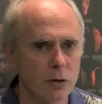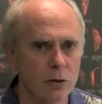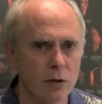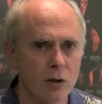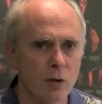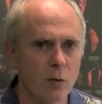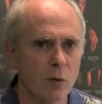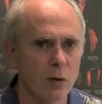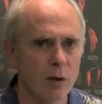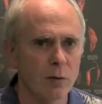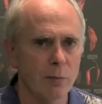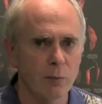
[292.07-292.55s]
or do
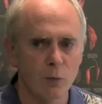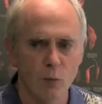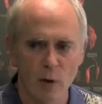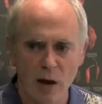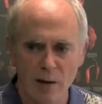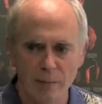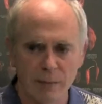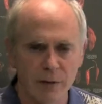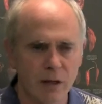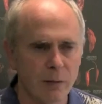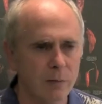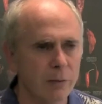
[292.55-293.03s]
you want to
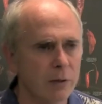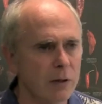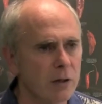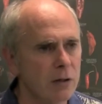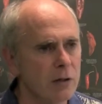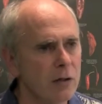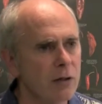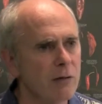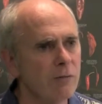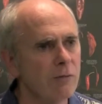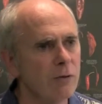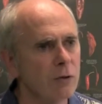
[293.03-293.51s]
wrap it up in a
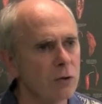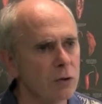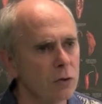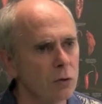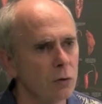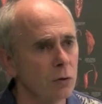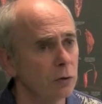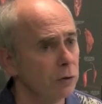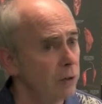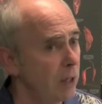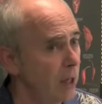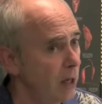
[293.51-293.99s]
different
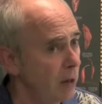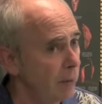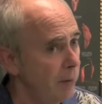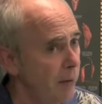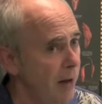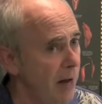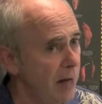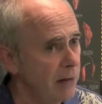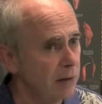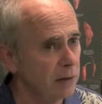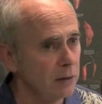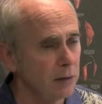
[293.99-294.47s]
tool, not a
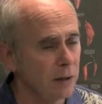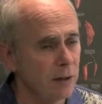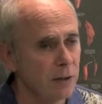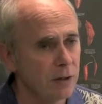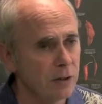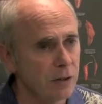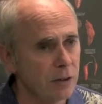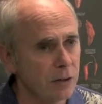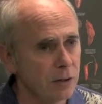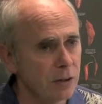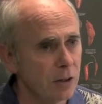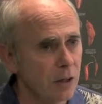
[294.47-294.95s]
patent
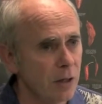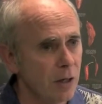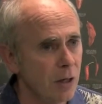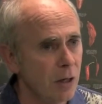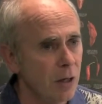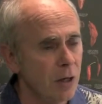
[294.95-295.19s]
license?